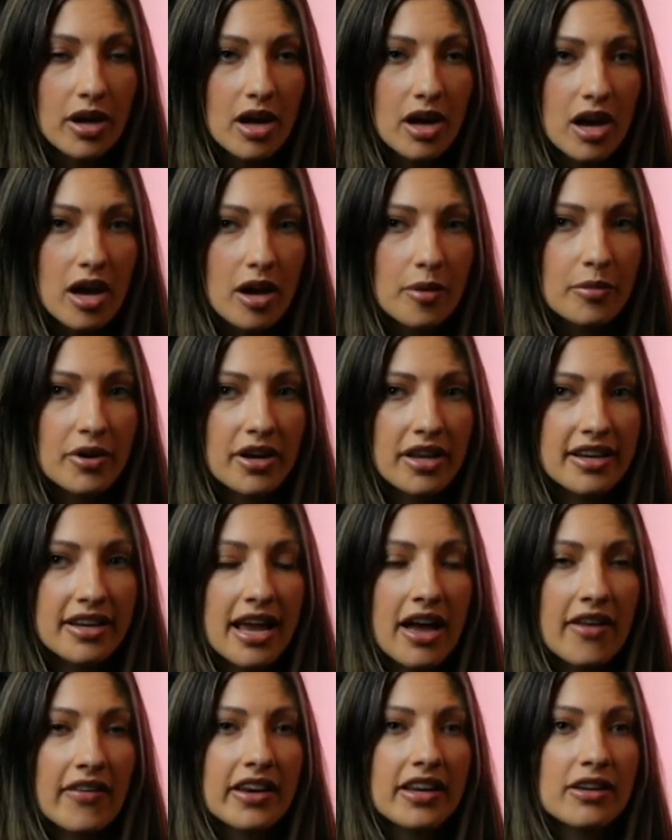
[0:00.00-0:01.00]
But now that
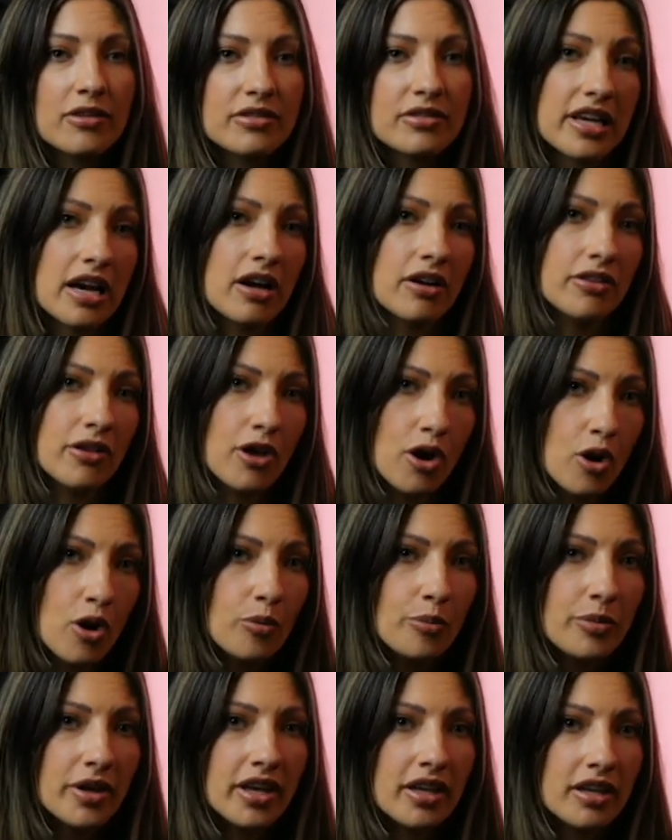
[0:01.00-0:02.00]
he was out in the
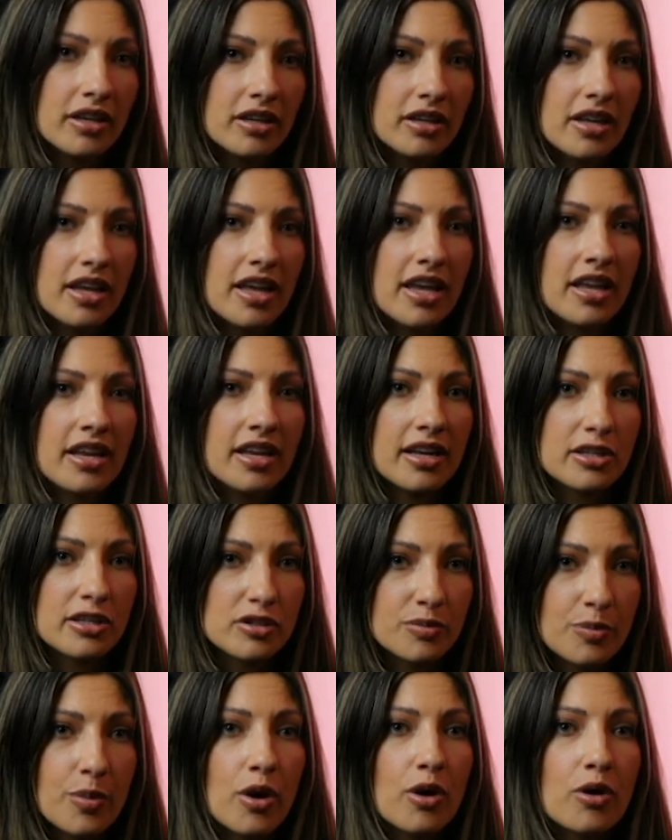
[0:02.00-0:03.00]
open and
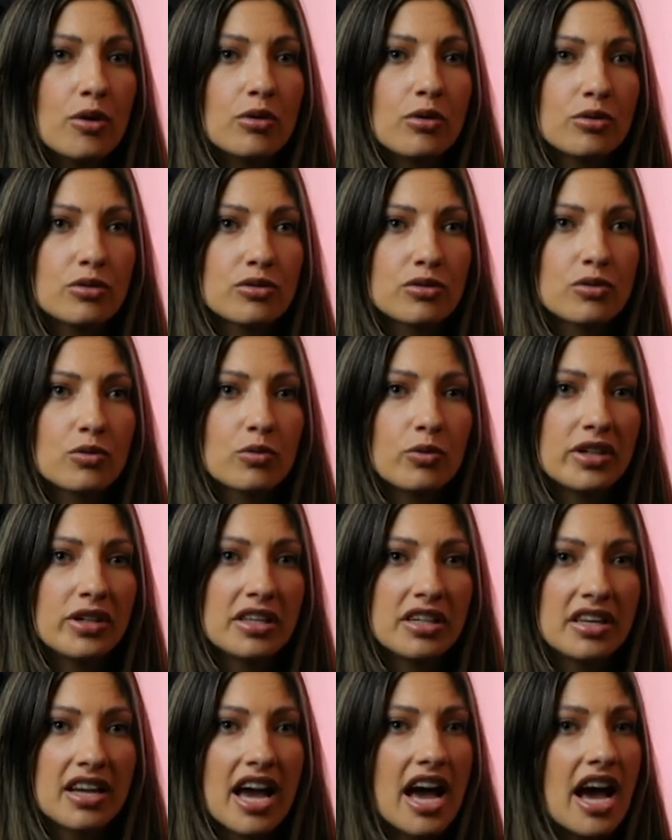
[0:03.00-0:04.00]
exposed, we didn't
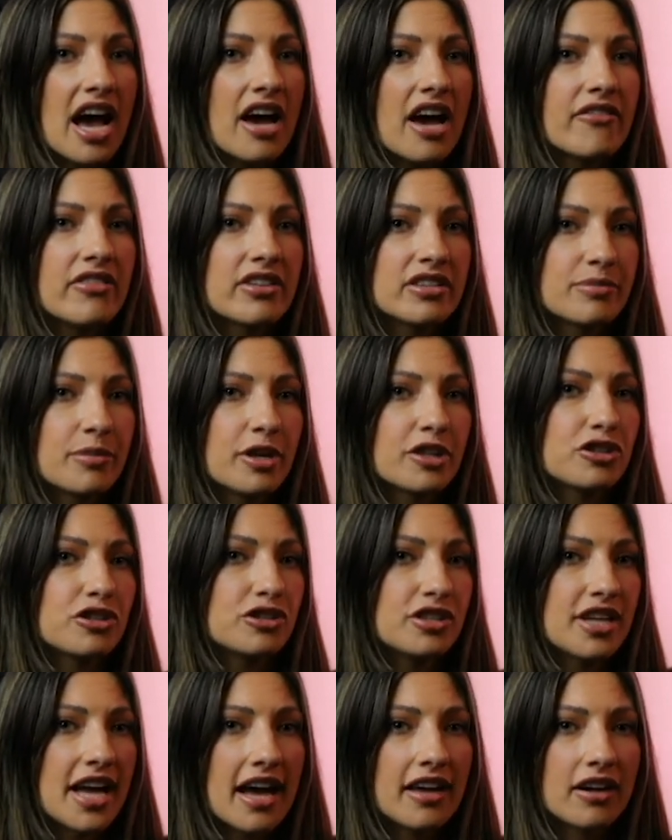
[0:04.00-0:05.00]
have as much
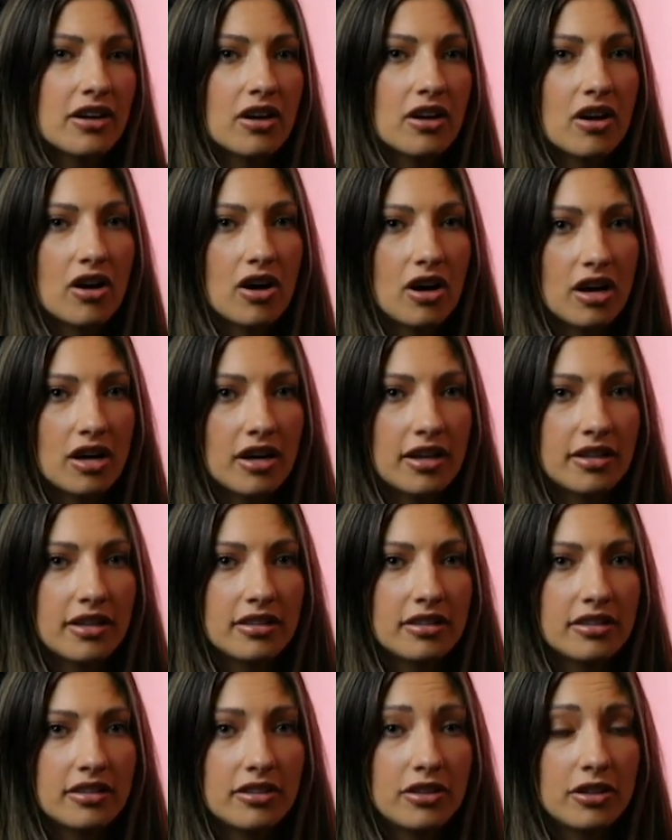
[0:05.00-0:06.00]
data on,
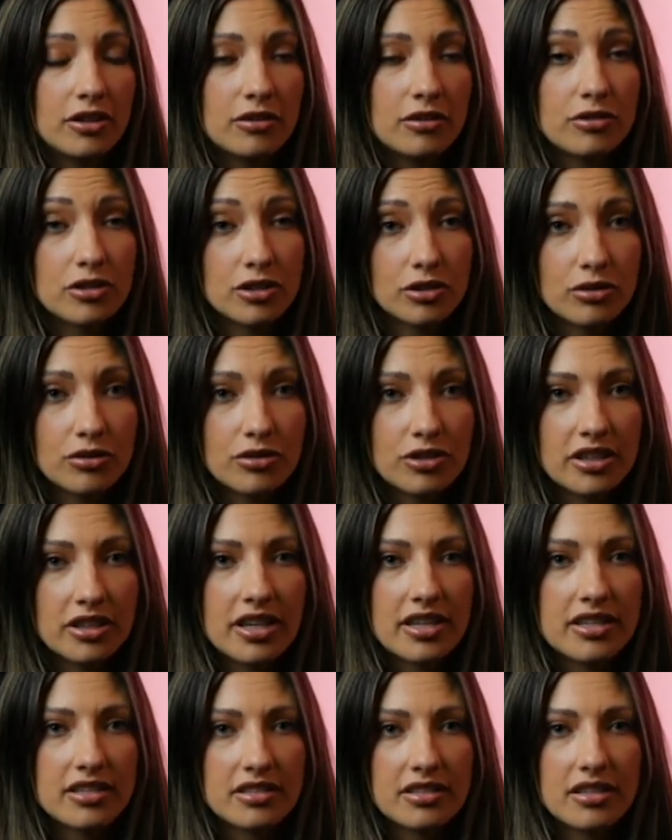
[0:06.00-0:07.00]
children as
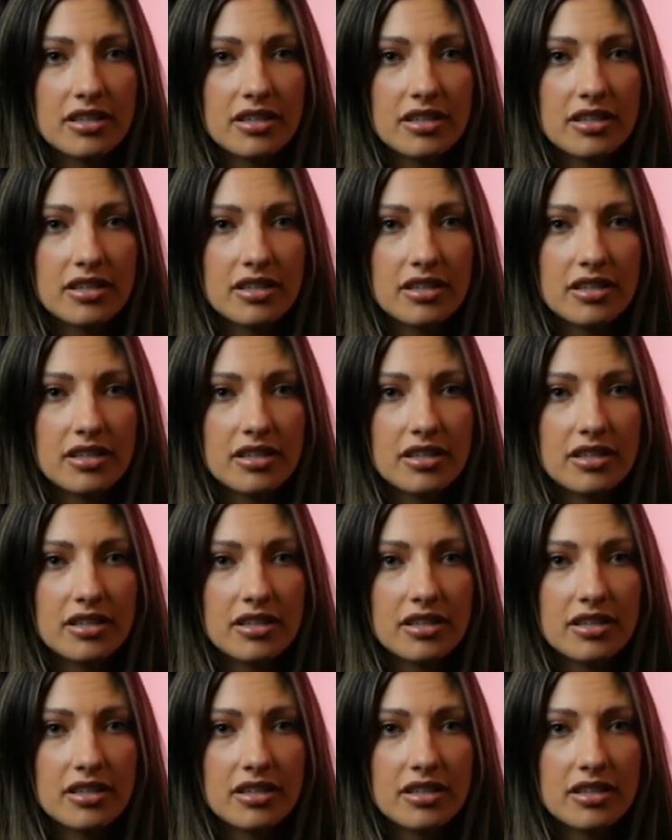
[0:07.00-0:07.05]
to